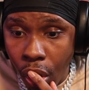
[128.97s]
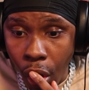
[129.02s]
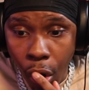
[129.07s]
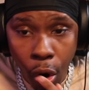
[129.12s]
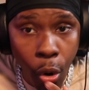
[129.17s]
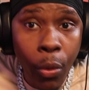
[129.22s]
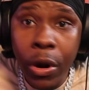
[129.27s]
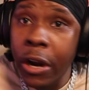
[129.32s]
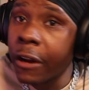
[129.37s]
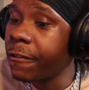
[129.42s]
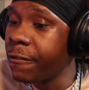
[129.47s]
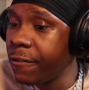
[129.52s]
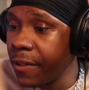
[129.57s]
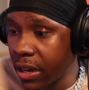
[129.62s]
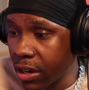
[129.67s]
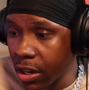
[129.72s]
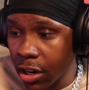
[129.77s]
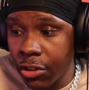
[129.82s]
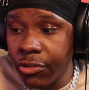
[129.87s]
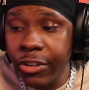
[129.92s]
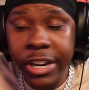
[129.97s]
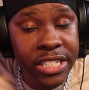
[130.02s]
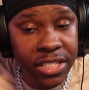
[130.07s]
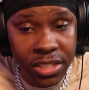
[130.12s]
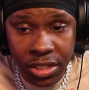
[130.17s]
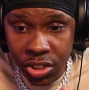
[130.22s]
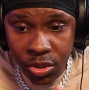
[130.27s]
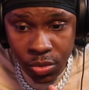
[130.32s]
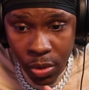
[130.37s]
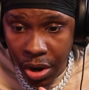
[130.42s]
Oh, with a flick of the
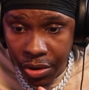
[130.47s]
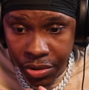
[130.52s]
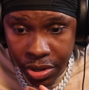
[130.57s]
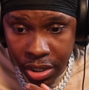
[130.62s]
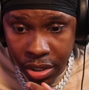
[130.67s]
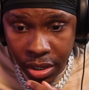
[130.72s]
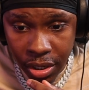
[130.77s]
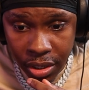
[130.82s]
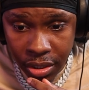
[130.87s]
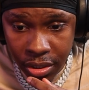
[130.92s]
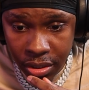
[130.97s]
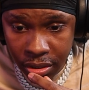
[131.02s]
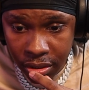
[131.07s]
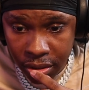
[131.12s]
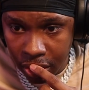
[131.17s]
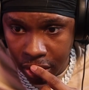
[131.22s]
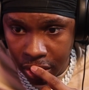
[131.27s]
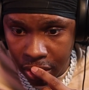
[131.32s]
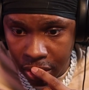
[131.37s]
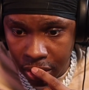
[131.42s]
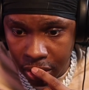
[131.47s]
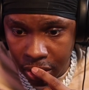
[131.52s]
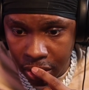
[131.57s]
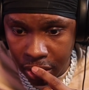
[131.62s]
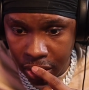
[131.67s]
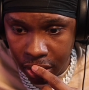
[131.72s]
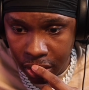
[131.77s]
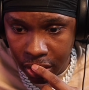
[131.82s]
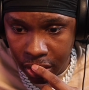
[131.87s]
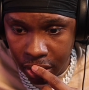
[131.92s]
wrist as well, you know.
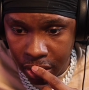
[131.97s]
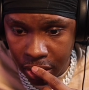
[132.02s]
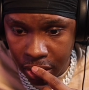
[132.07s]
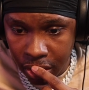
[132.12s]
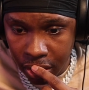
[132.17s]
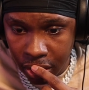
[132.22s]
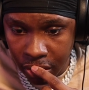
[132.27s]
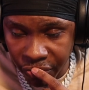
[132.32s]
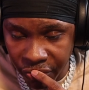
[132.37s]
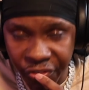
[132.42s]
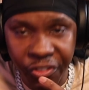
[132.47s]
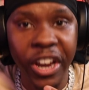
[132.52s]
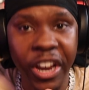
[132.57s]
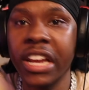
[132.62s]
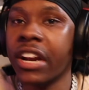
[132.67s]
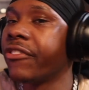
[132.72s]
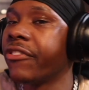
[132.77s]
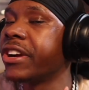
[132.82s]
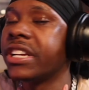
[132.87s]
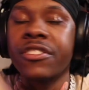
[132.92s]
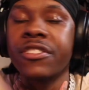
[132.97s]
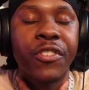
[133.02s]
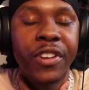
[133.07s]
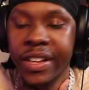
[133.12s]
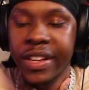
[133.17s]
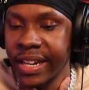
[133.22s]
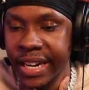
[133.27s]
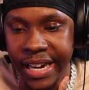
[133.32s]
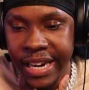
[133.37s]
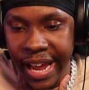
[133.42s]
Flick of the wrist,
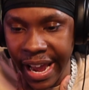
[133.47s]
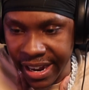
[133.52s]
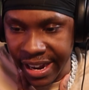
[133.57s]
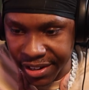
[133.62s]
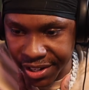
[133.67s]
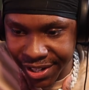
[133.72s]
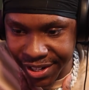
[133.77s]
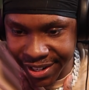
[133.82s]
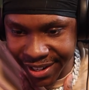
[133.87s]
flick of the neck.